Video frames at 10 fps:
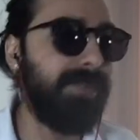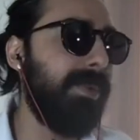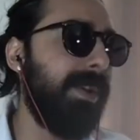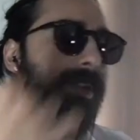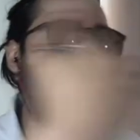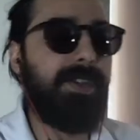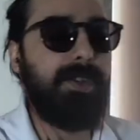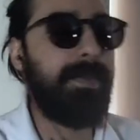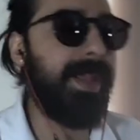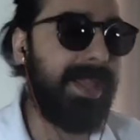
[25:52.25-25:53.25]
we continue
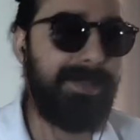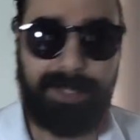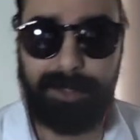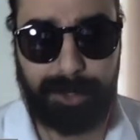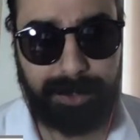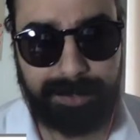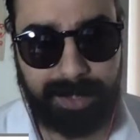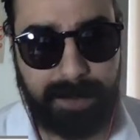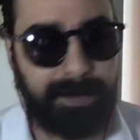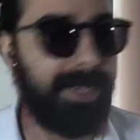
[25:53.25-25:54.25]
to bail out the insurance
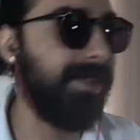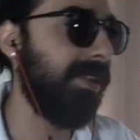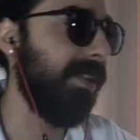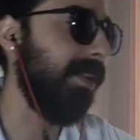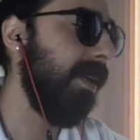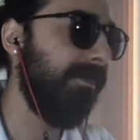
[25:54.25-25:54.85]
companies and the